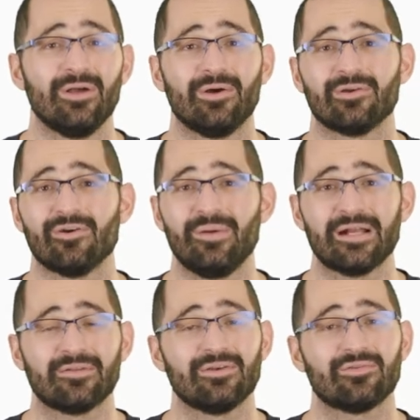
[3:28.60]
or go back
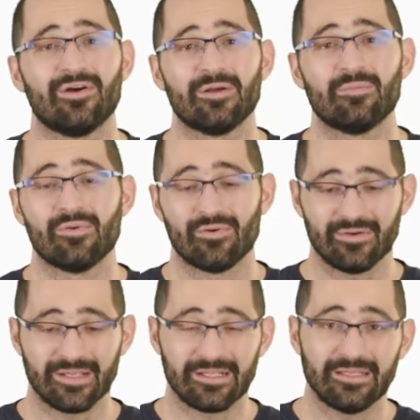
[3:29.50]
to the drawing board
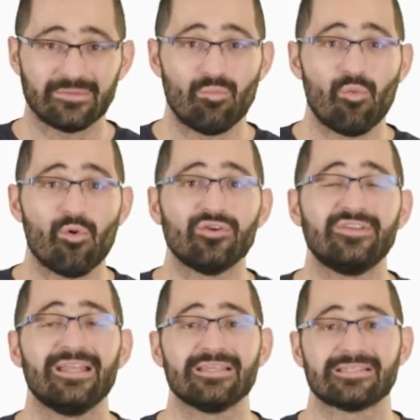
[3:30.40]
and collect more
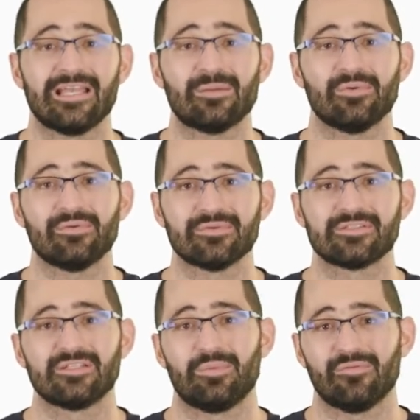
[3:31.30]
data samples
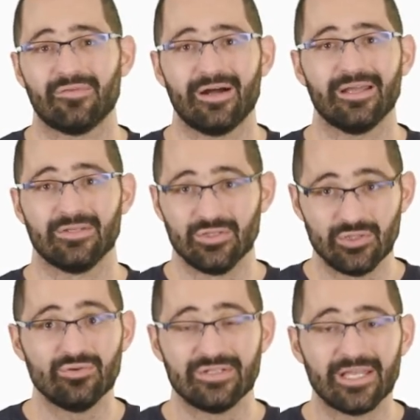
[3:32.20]
to provide
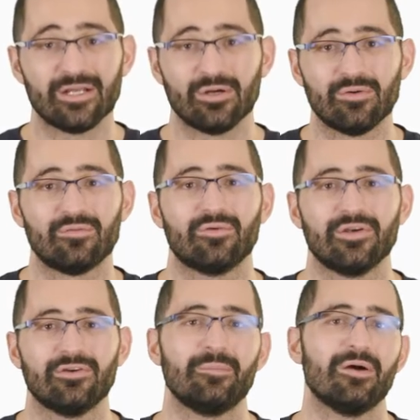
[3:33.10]
new data for
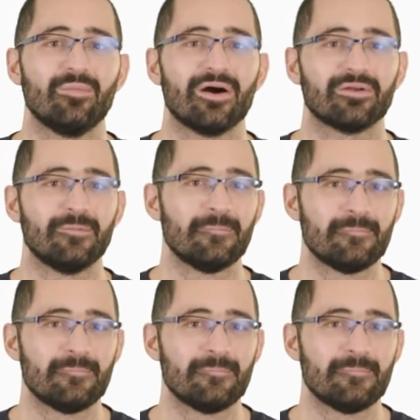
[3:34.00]
your ML model.